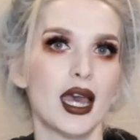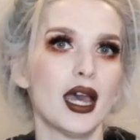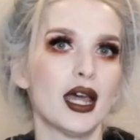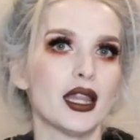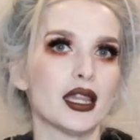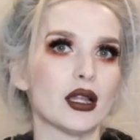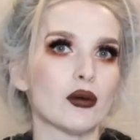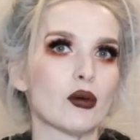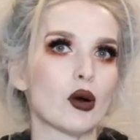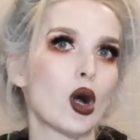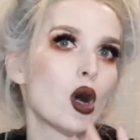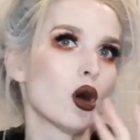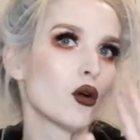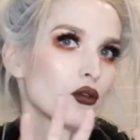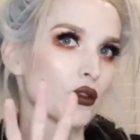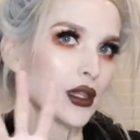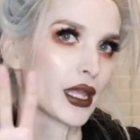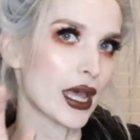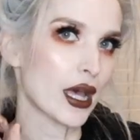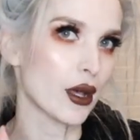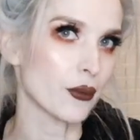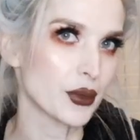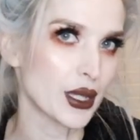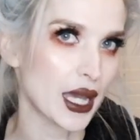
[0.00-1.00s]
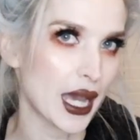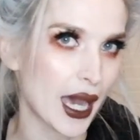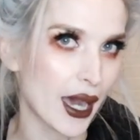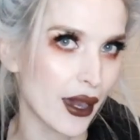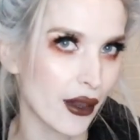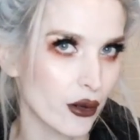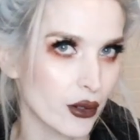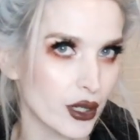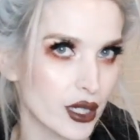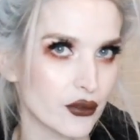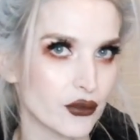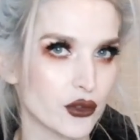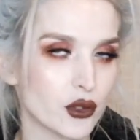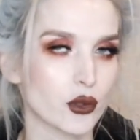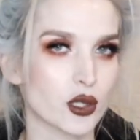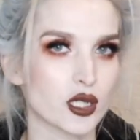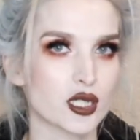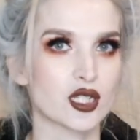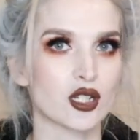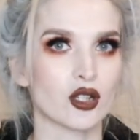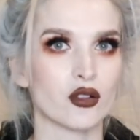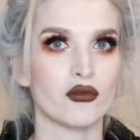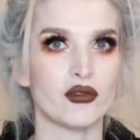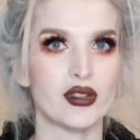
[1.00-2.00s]
that will hopefully help you out if you are
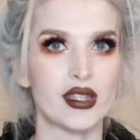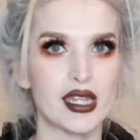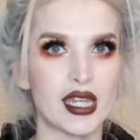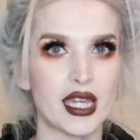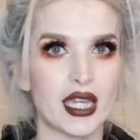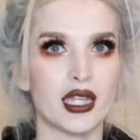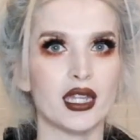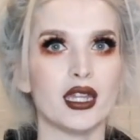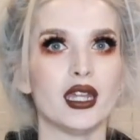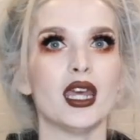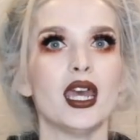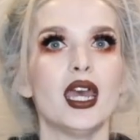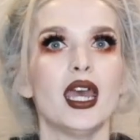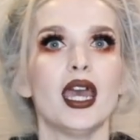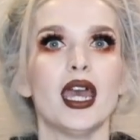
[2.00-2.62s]
still vegan